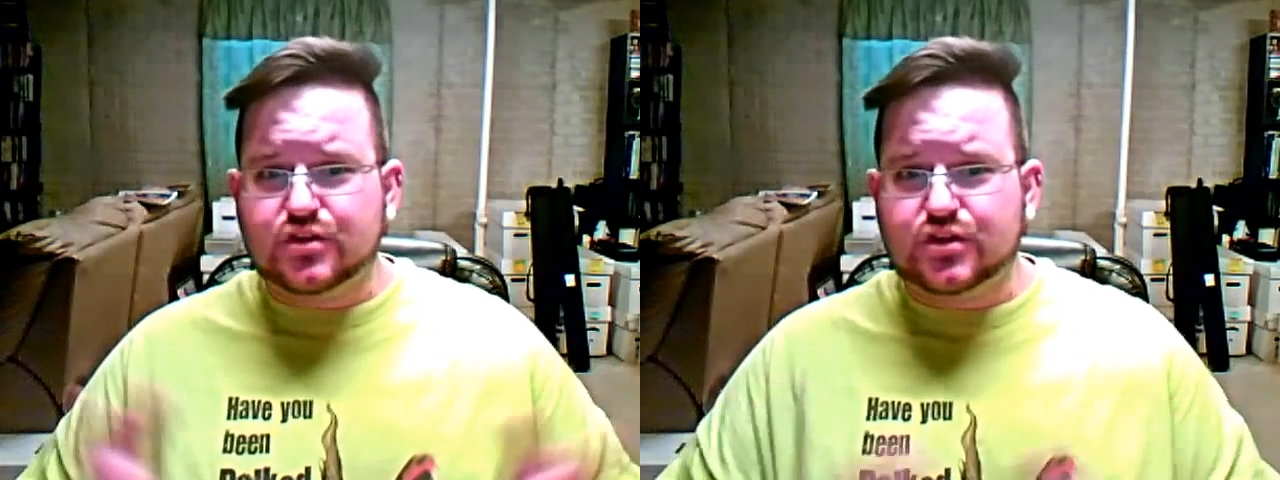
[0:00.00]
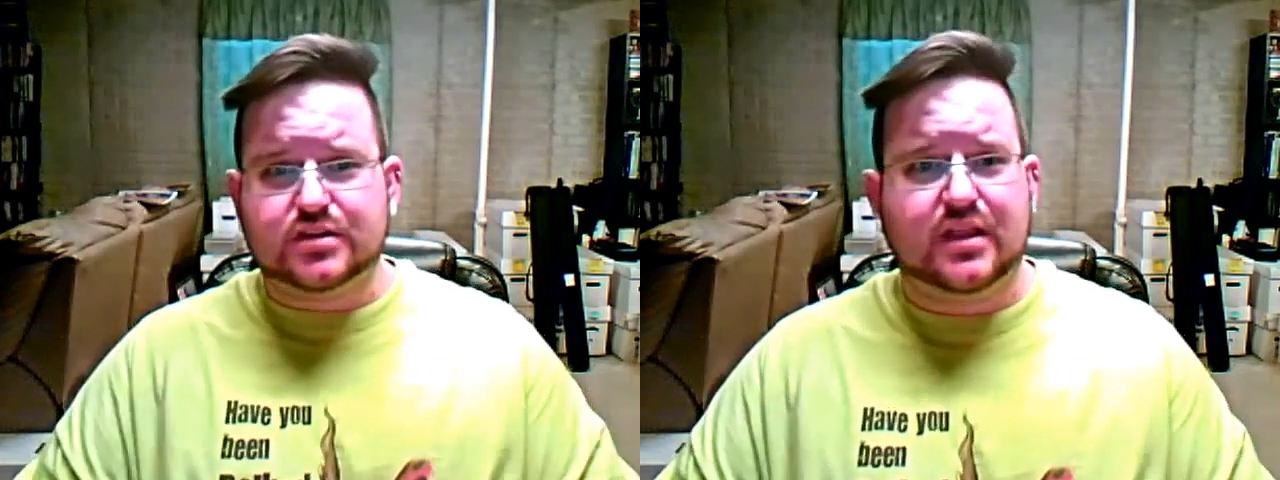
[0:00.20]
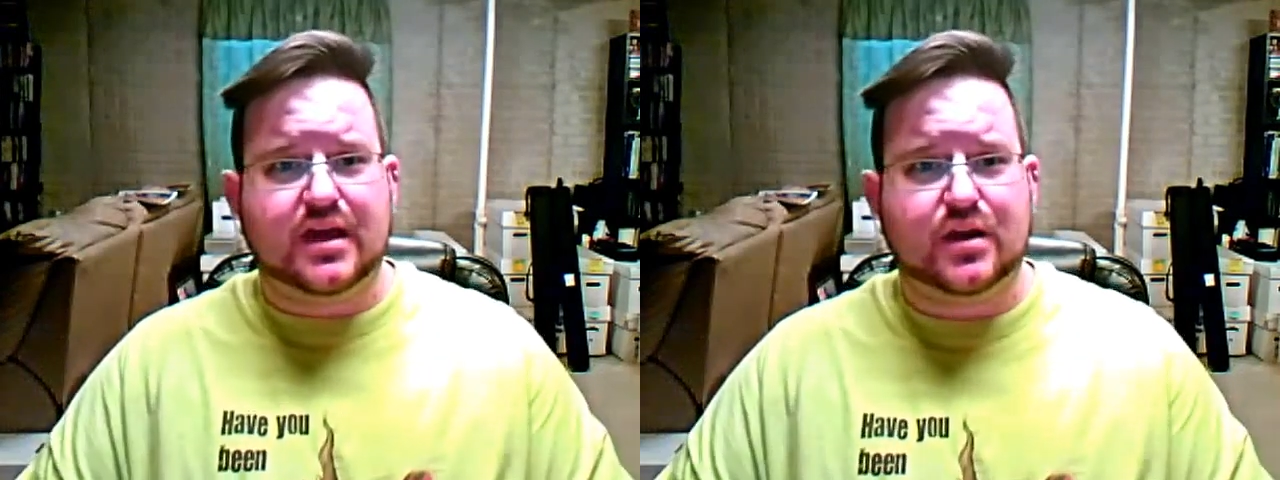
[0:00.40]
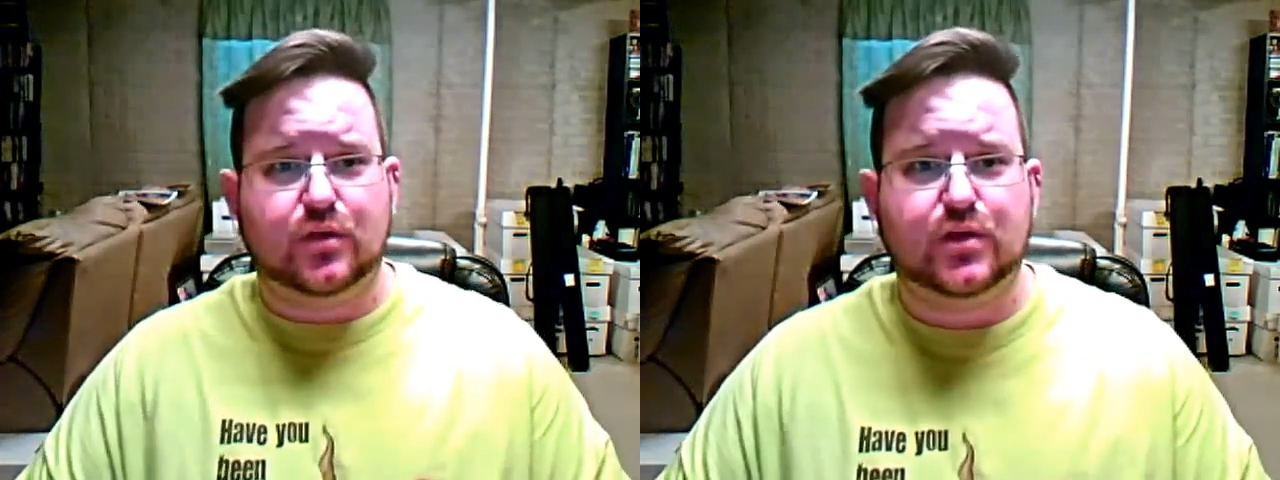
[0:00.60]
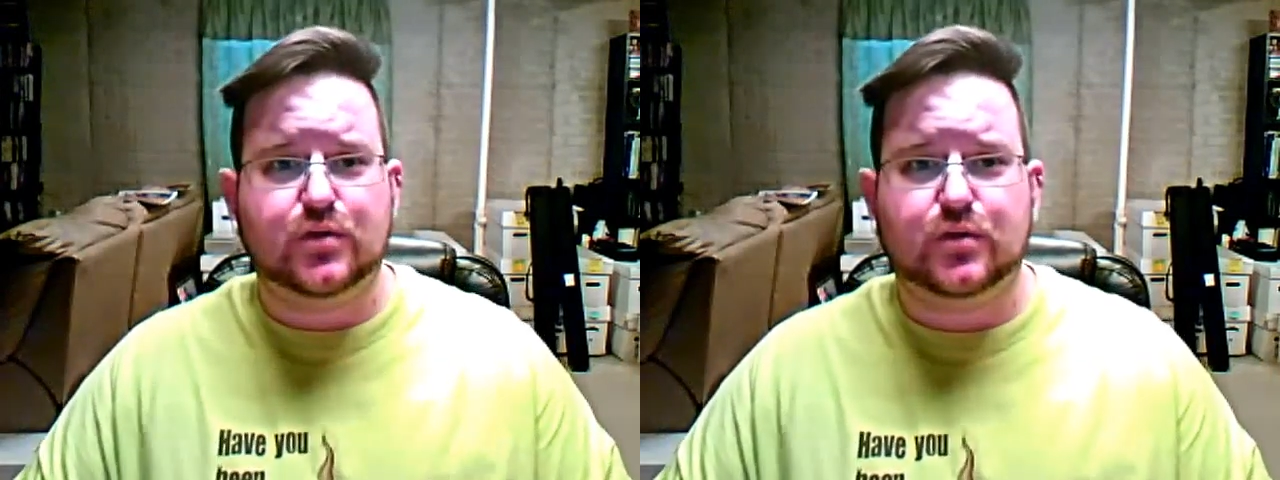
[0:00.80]
Just a lot of
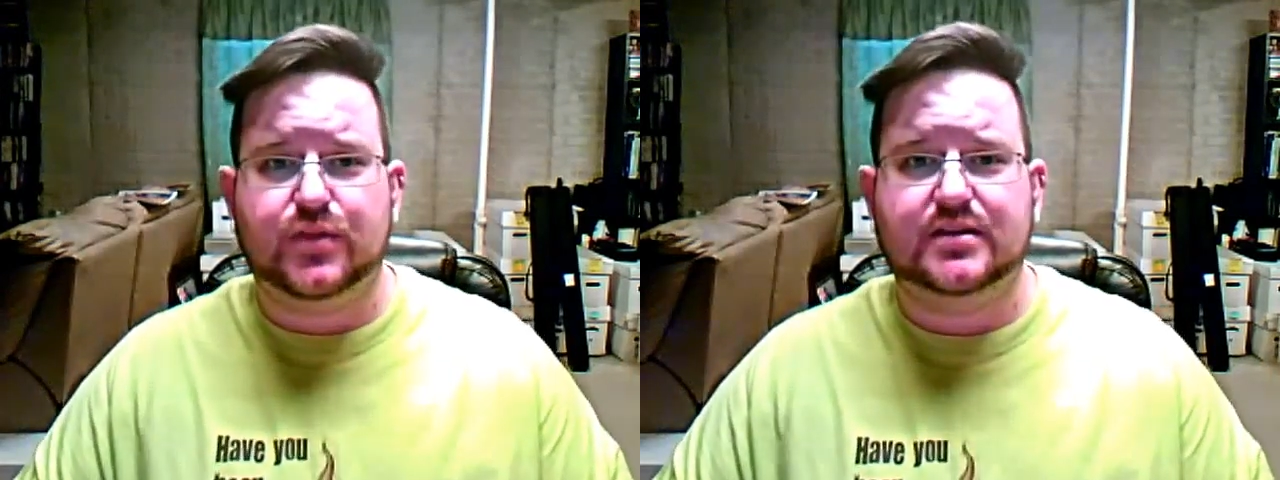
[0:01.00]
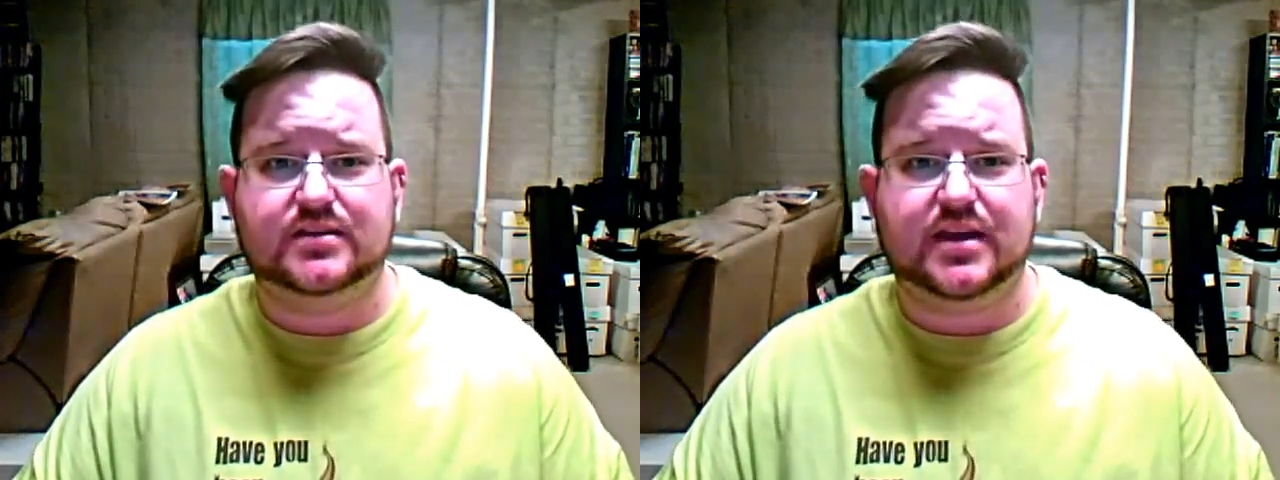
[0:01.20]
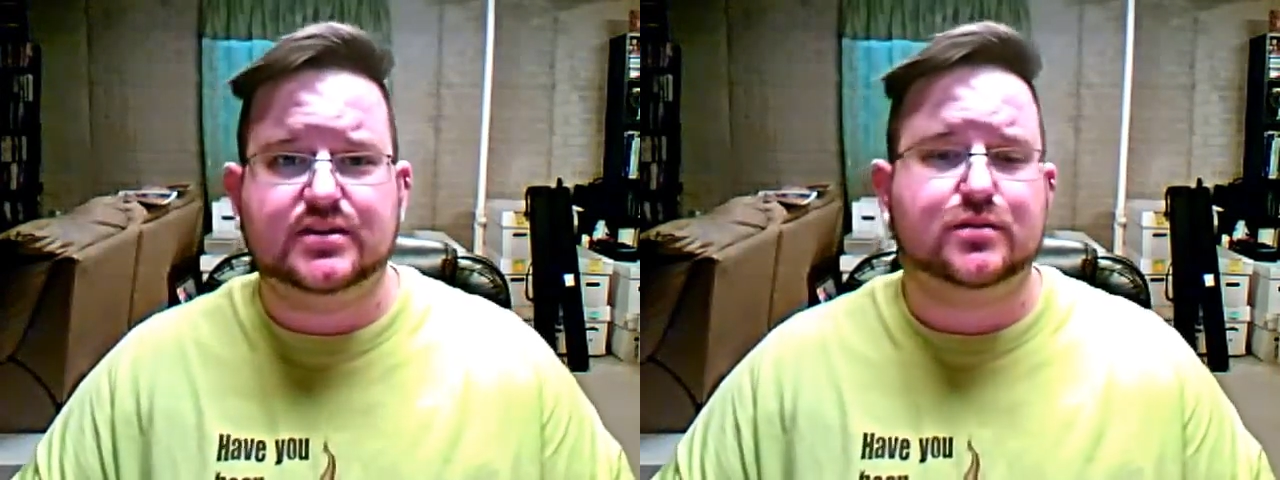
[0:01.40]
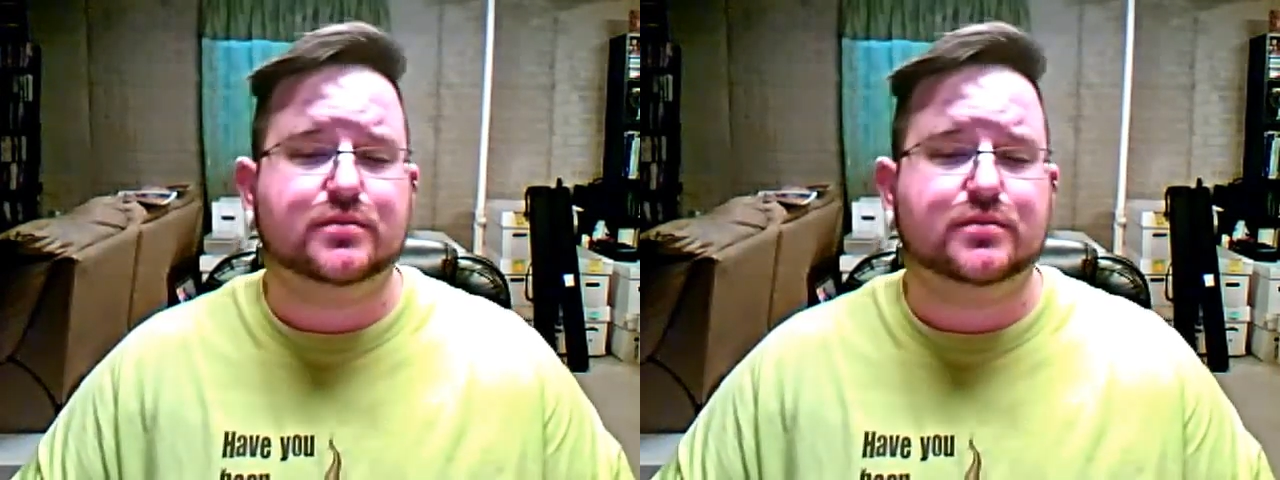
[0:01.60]
really cool things, guys.